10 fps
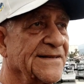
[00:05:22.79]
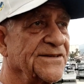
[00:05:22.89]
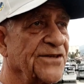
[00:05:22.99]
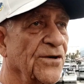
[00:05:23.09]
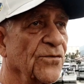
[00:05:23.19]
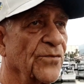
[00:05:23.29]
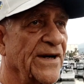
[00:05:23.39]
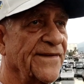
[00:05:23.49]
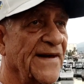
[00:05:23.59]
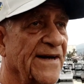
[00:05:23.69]
So we
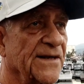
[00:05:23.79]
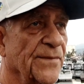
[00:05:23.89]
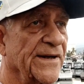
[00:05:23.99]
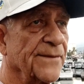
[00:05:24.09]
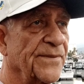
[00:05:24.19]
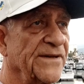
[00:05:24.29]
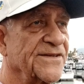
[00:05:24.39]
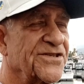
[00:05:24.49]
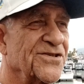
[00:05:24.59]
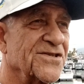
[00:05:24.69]
got that coming up, and
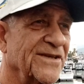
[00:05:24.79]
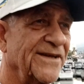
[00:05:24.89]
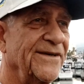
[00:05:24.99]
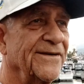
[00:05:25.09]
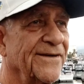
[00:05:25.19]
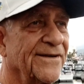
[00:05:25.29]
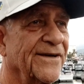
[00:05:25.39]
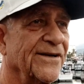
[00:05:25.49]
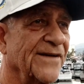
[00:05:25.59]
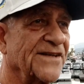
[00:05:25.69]
it's usually,
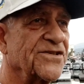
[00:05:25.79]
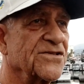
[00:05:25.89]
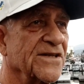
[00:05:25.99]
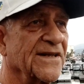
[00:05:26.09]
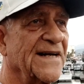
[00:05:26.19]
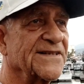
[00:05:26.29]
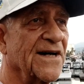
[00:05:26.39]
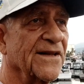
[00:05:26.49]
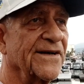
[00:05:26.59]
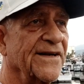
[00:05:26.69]
that's usually the last
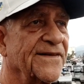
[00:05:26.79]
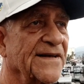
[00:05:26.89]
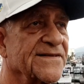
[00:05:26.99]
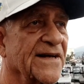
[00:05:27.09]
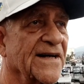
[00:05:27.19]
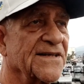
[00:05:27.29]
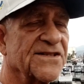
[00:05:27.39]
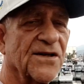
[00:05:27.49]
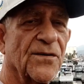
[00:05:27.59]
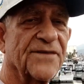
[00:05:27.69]
holiday. Things get kind of
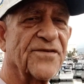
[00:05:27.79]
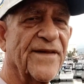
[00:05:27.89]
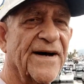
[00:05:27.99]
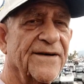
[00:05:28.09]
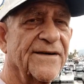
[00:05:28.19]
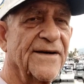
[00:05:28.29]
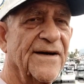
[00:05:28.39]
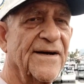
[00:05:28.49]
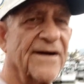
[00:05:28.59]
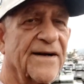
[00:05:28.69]
slow after that,
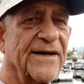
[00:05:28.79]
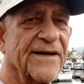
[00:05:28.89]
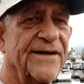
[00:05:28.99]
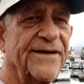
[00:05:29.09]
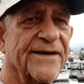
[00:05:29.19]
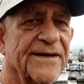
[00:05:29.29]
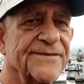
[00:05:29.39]
and